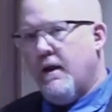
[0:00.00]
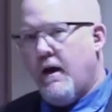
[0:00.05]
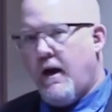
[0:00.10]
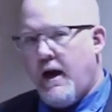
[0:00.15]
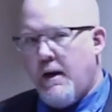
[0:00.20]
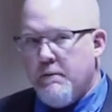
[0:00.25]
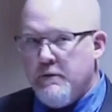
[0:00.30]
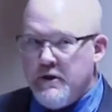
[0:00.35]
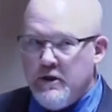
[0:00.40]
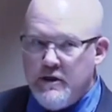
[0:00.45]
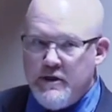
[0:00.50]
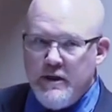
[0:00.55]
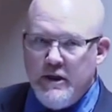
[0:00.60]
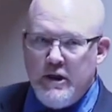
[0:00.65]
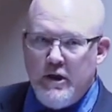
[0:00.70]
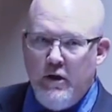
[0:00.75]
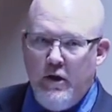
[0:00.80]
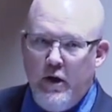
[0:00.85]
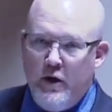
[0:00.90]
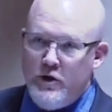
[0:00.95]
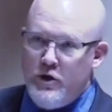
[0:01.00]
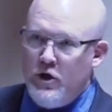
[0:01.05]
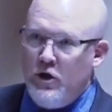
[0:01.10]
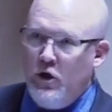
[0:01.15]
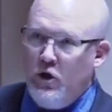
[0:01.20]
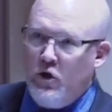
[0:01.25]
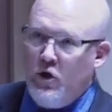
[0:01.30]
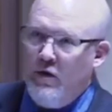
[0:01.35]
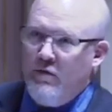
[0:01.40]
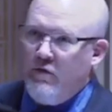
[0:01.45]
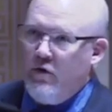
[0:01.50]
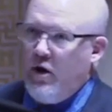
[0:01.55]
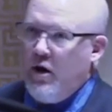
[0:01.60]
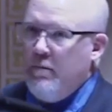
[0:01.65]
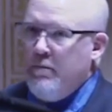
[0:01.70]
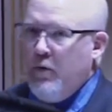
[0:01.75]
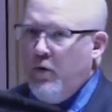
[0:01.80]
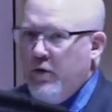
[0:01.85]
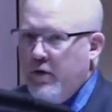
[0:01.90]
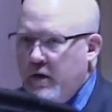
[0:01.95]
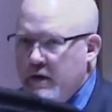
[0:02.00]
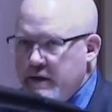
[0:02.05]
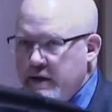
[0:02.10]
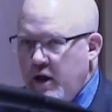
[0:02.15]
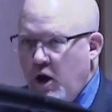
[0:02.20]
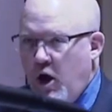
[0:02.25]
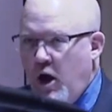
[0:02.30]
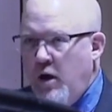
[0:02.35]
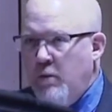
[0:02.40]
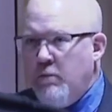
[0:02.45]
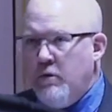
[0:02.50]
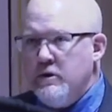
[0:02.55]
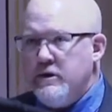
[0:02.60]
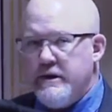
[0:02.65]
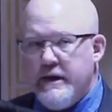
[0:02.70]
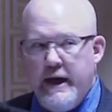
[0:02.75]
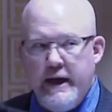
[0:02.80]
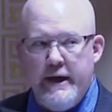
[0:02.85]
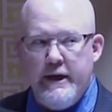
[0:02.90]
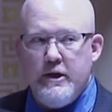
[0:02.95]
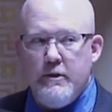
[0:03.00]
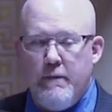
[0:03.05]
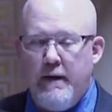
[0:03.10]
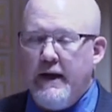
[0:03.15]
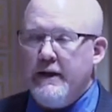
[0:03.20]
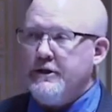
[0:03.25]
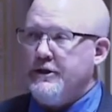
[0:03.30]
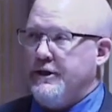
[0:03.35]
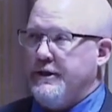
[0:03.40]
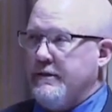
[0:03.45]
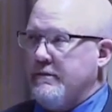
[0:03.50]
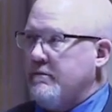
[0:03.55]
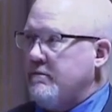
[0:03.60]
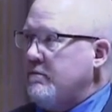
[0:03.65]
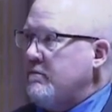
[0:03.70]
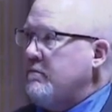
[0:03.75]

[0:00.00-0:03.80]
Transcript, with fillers: I would just encourage you to look over our borders in almost any direction